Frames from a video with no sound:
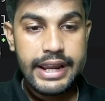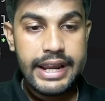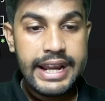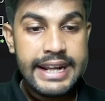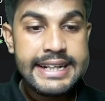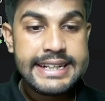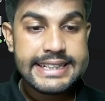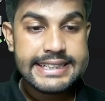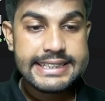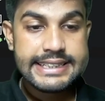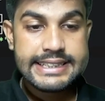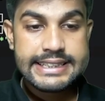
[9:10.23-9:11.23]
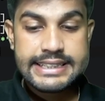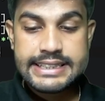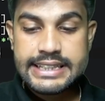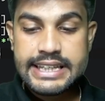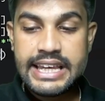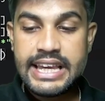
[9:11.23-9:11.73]
int
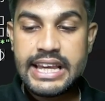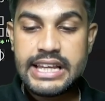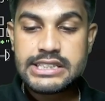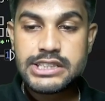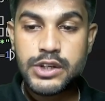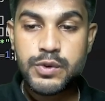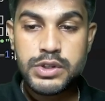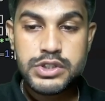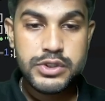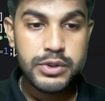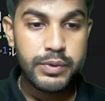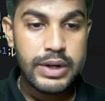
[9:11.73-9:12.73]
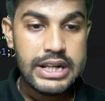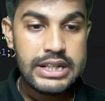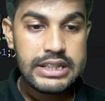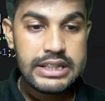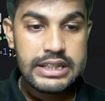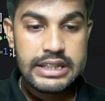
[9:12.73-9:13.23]
k is equals to 1,